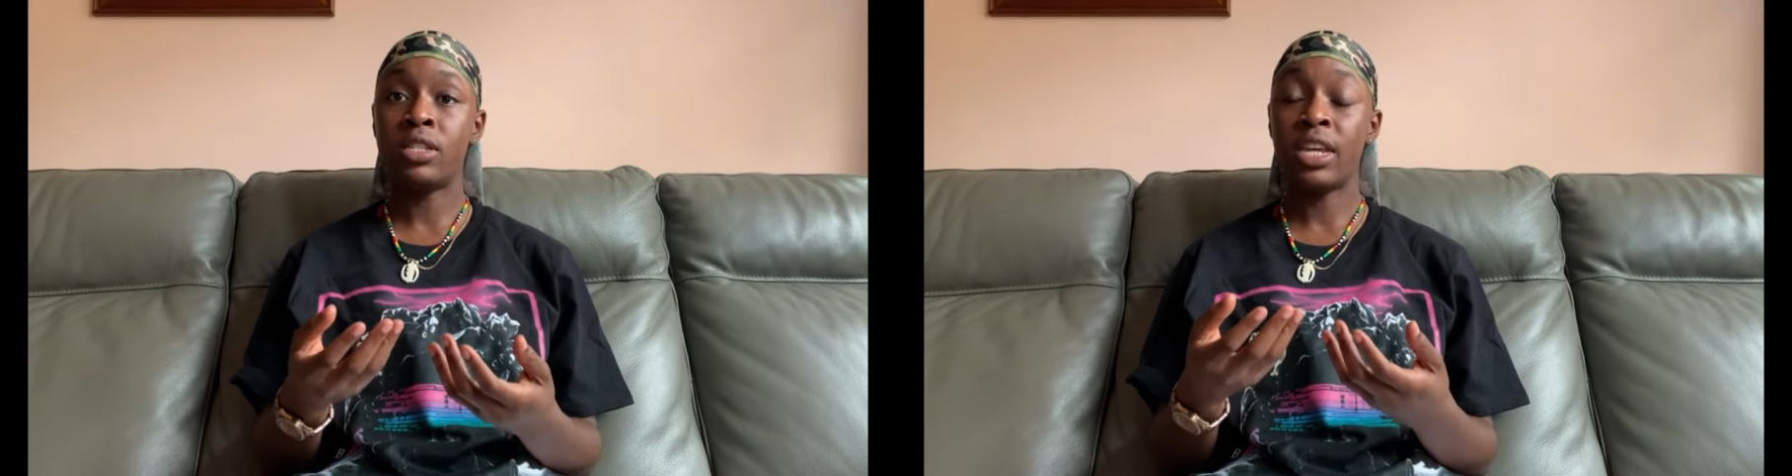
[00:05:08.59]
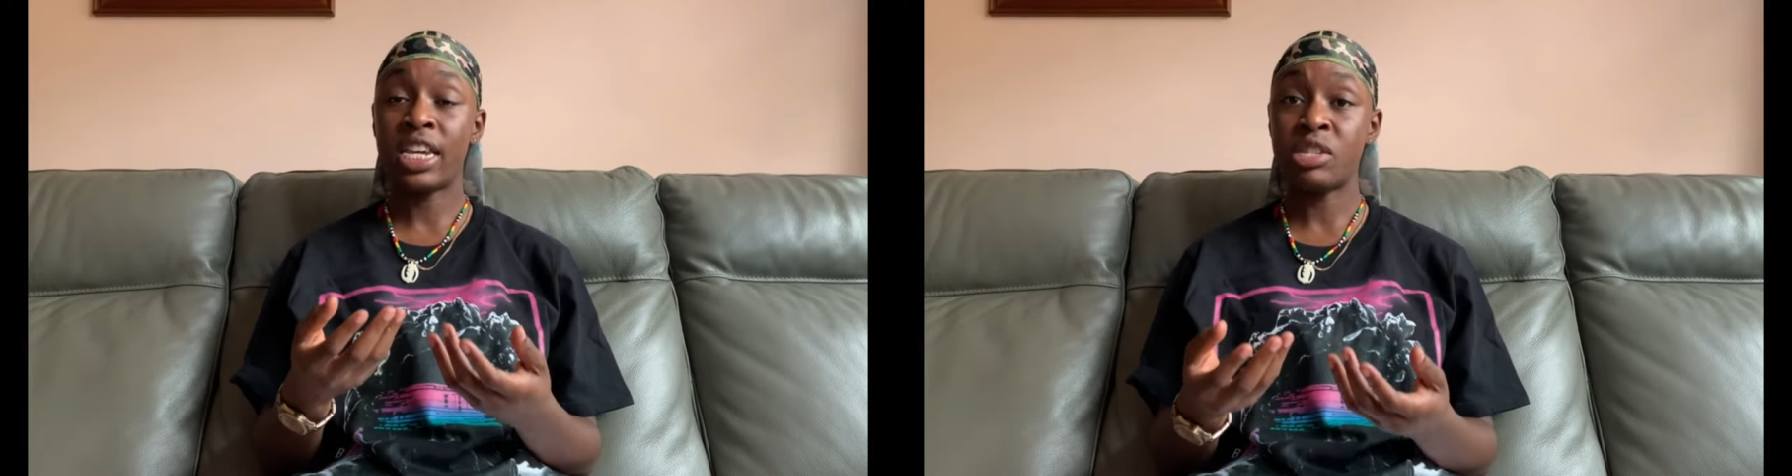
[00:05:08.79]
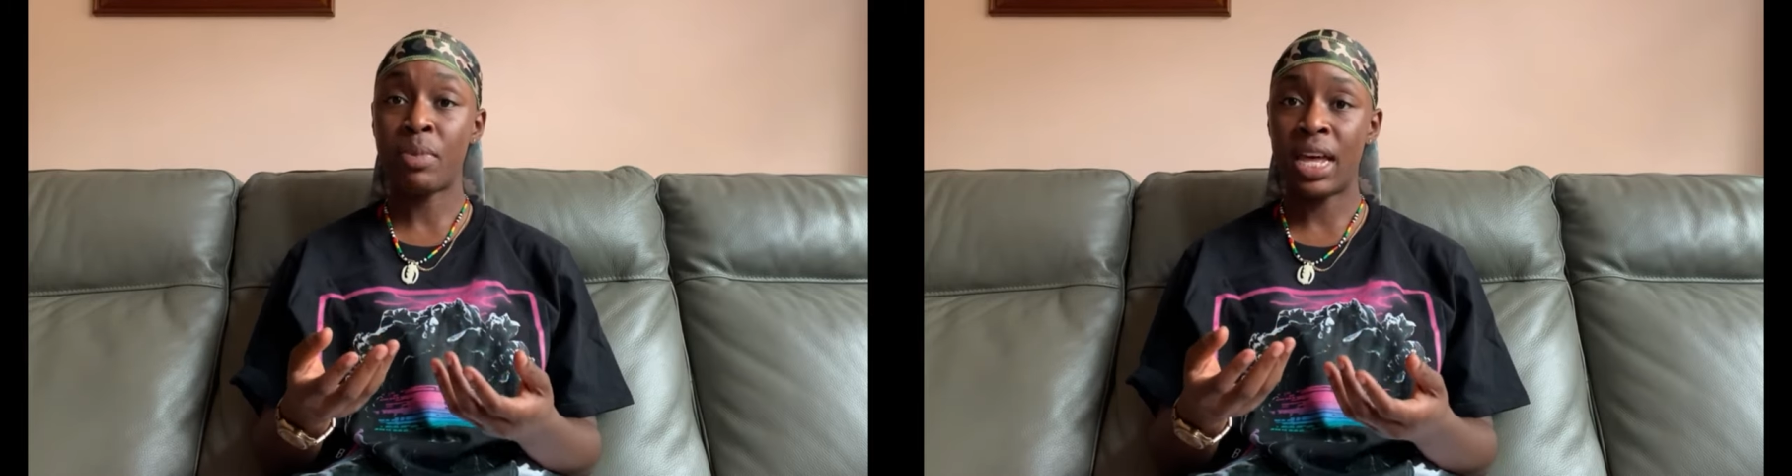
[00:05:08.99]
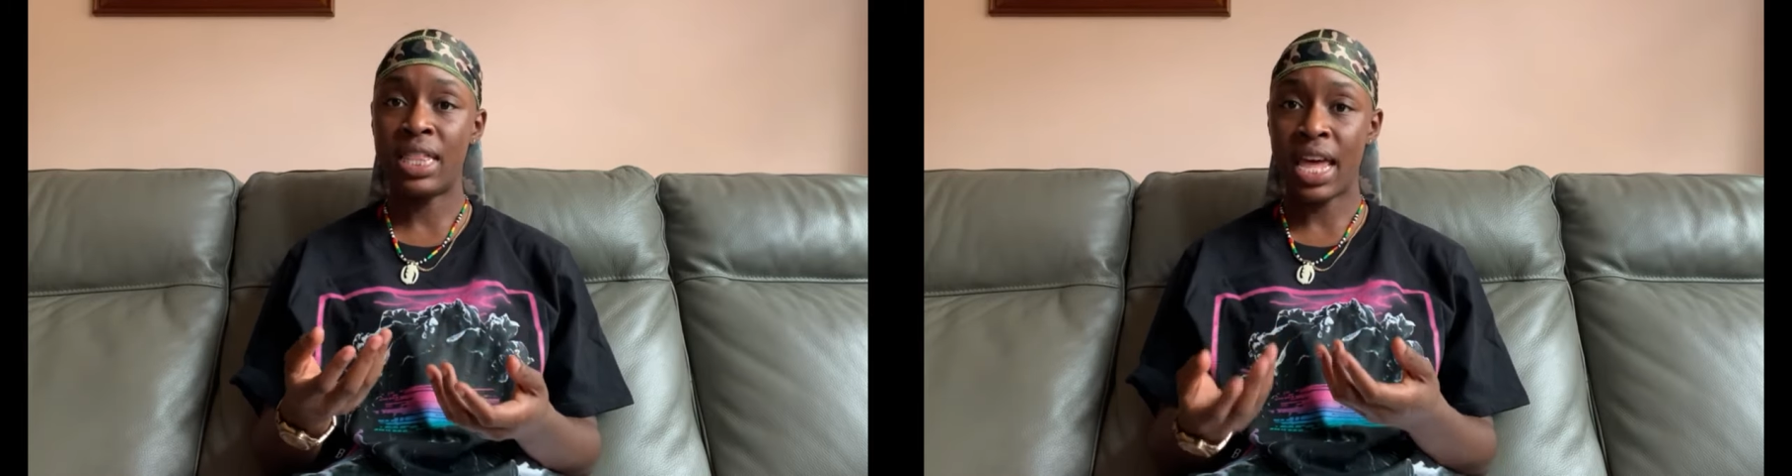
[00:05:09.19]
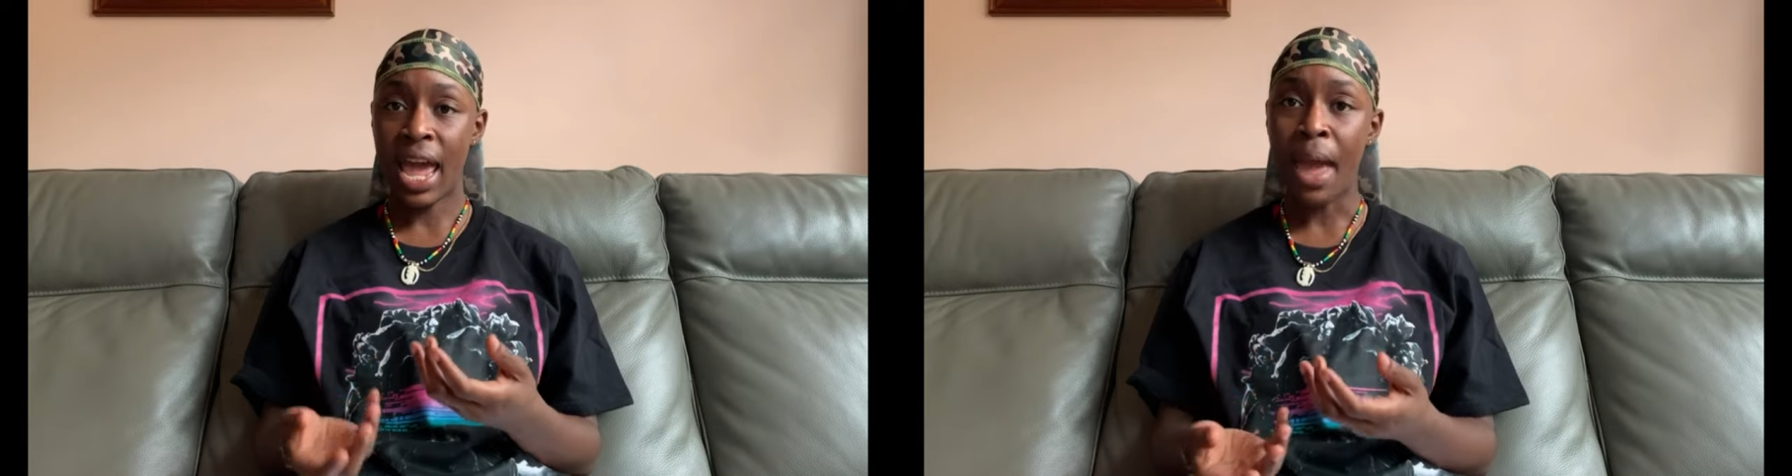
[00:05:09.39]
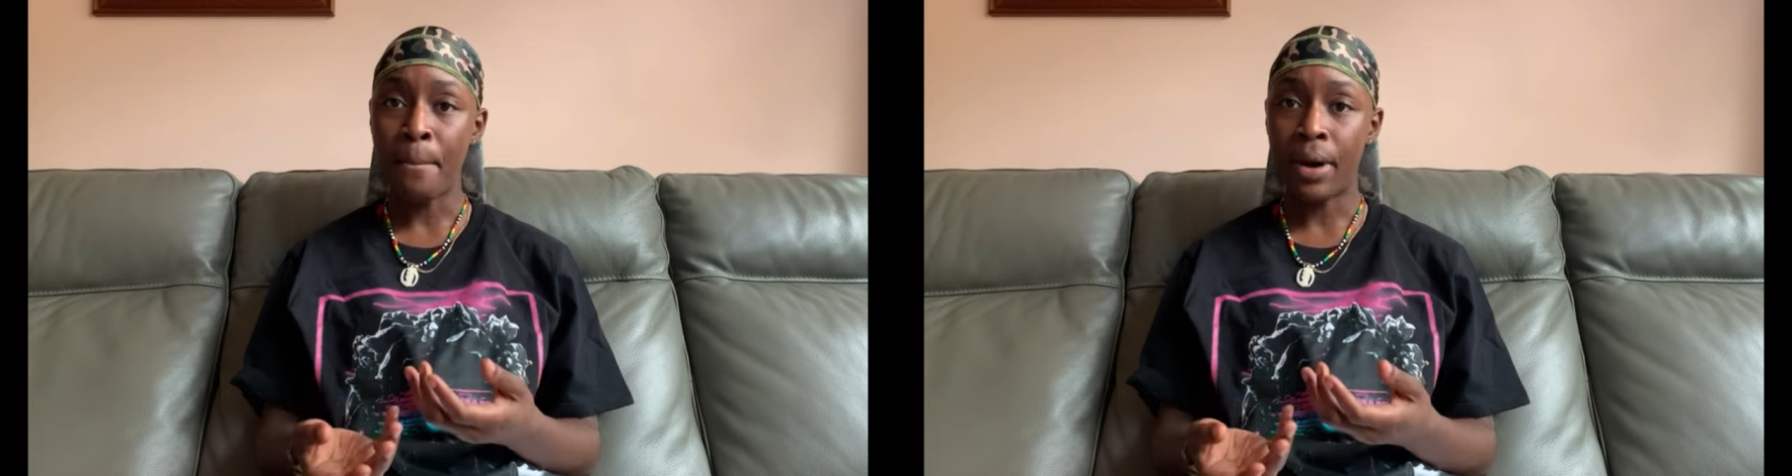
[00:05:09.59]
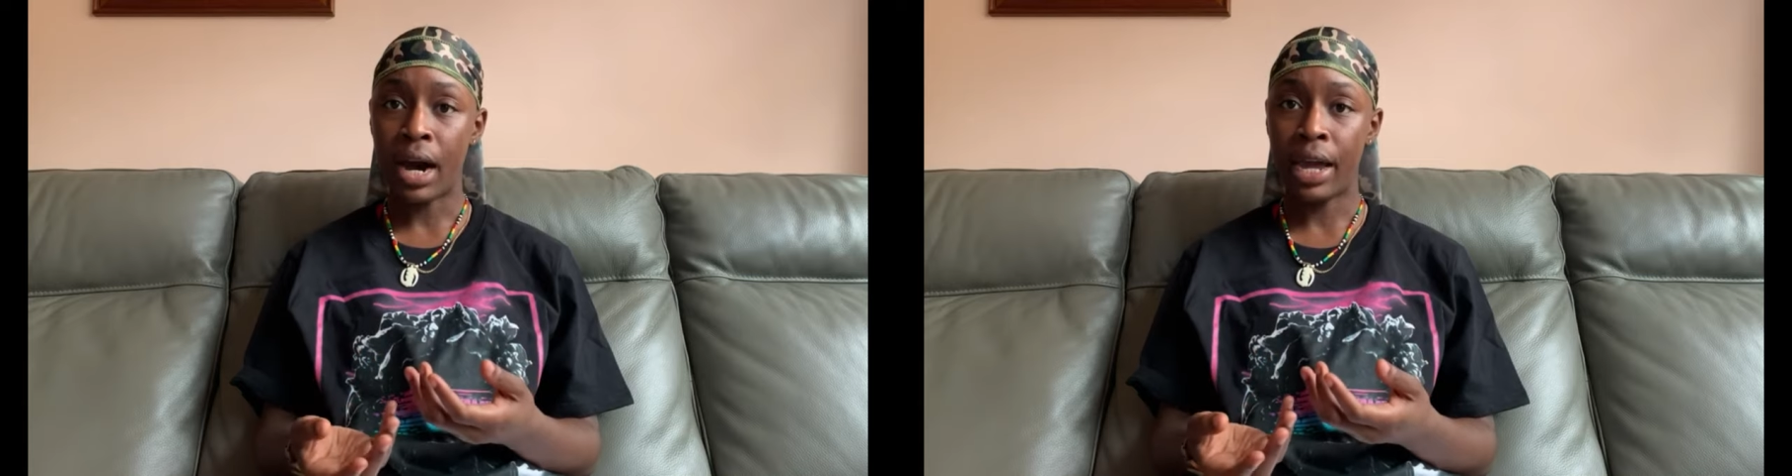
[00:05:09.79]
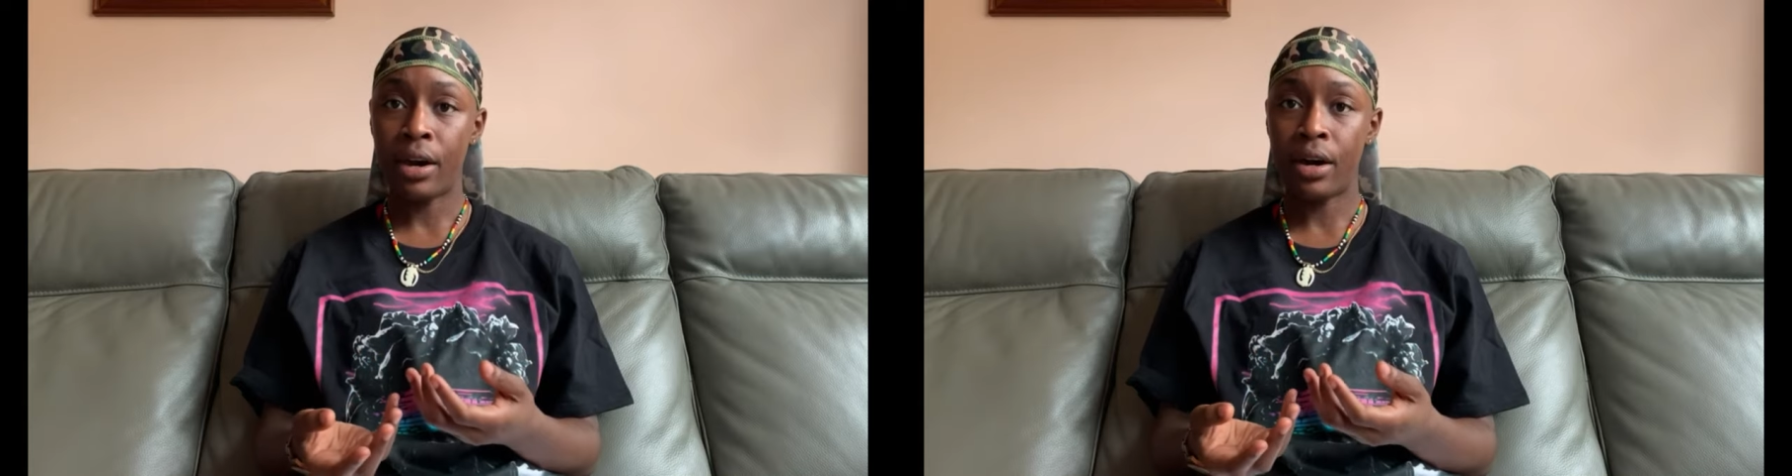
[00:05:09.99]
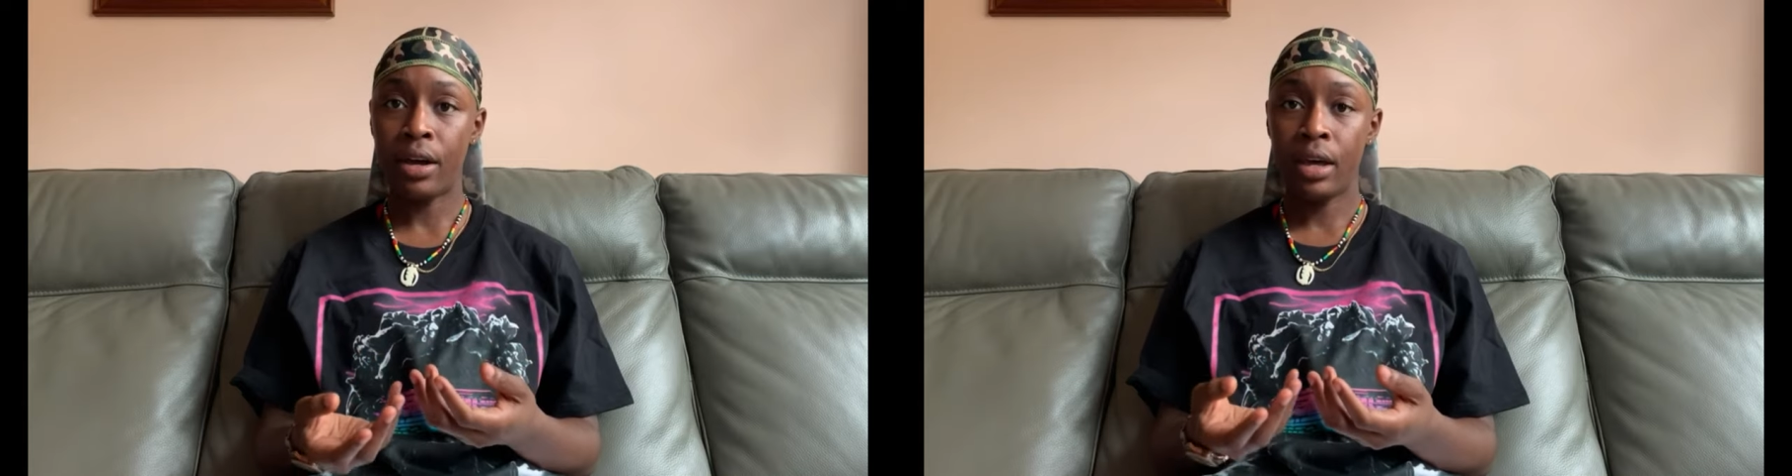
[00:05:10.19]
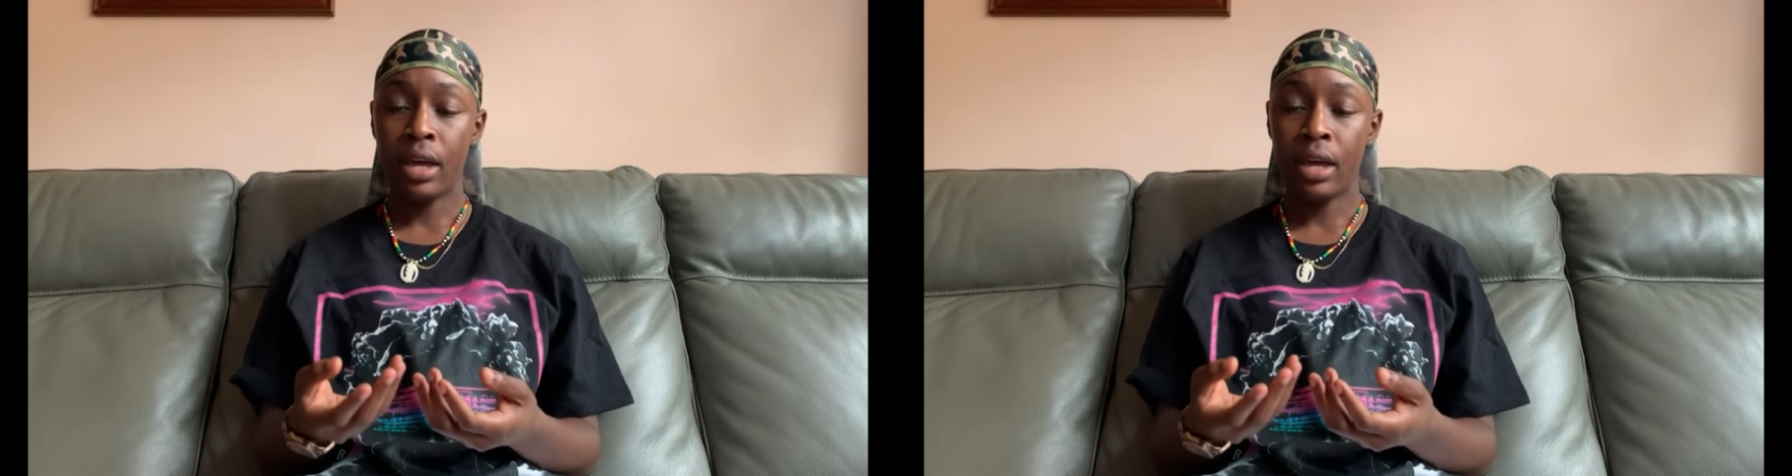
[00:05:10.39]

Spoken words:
to expand their empire